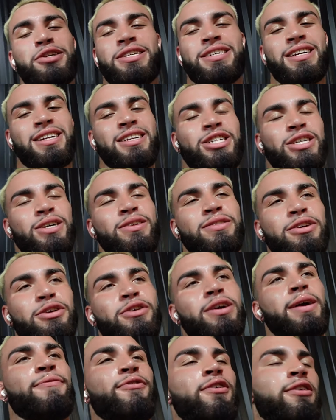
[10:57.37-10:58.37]
just gonna chill at the
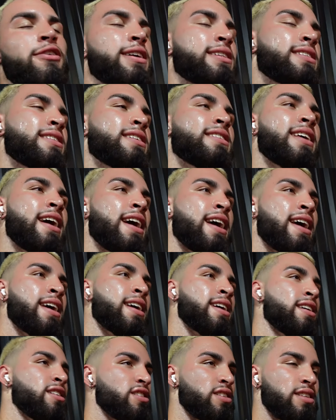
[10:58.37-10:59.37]
crib for the rest of the day
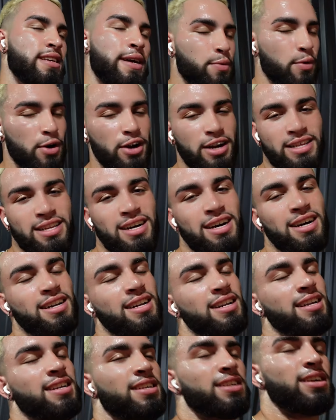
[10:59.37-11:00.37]
and just get work
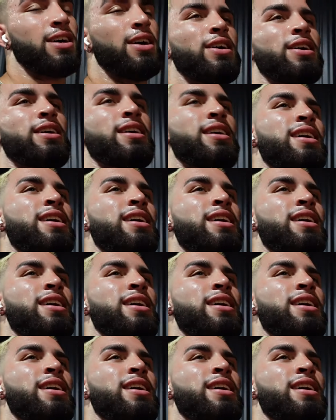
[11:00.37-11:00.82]
done. So,